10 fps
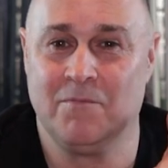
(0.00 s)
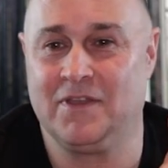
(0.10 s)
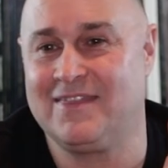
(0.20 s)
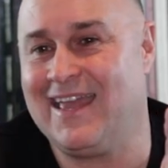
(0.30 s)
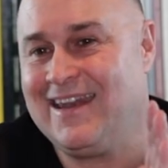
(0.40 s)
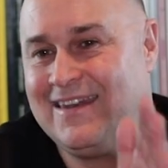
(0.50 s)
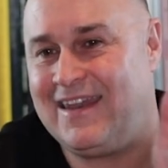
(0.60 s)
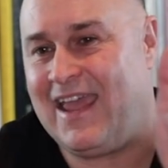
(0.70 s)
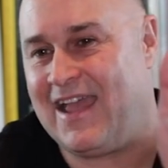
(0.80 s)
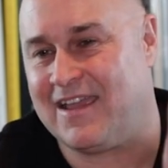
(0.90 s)
But that
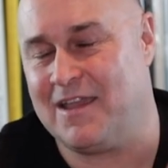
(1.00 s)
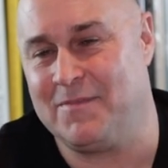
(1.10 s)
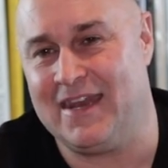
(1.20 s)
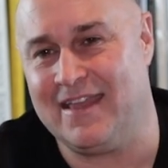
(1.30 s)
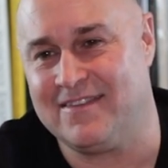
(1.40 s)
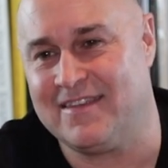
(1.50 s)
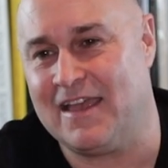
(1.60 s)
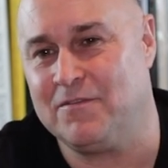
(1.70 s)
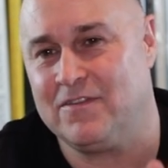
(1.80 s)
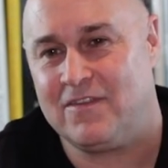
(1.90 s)
DAC, I mean, that
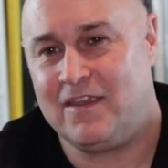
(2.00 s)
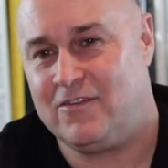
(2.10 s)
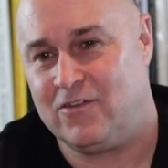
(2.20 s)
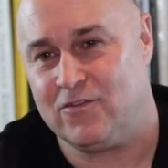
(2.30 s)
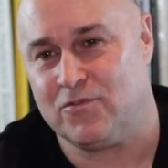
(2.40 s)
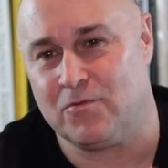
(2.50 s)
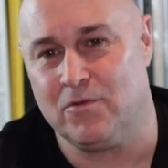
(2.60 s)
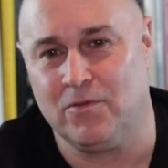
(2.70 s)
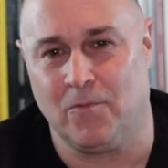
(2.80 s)
soundstage is through the